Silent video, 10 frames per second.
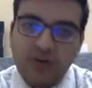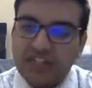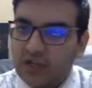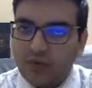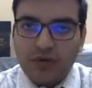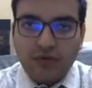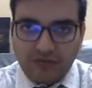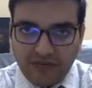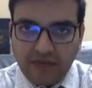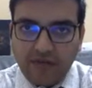equal to
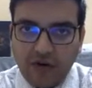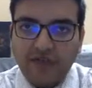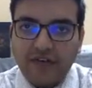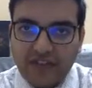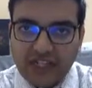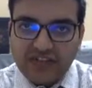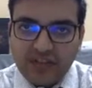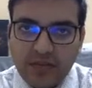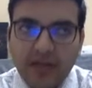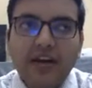Form
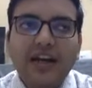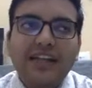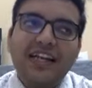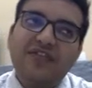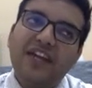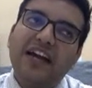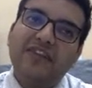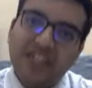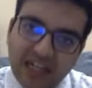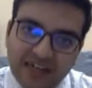15CB, that we have
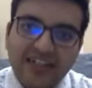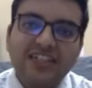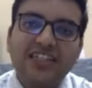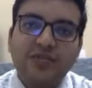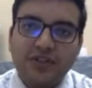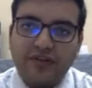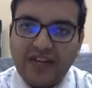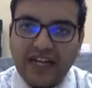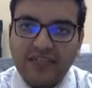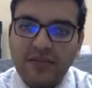deducted this much of
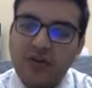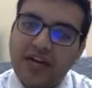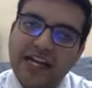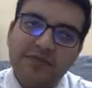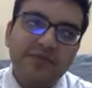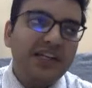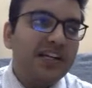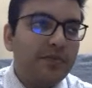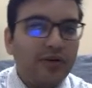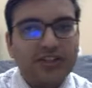tax amount and is being
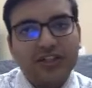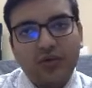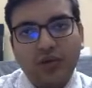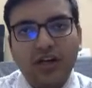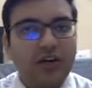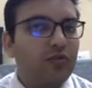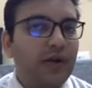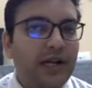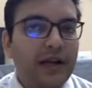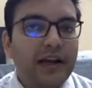deposited to the government.
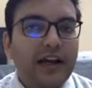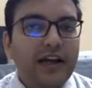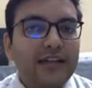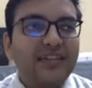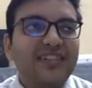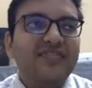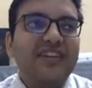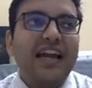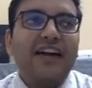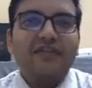This is we
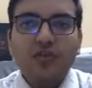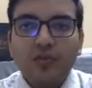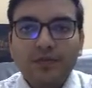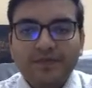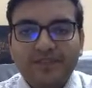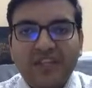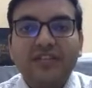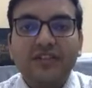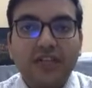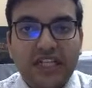have to
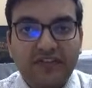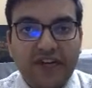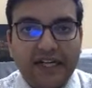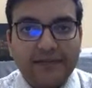certify.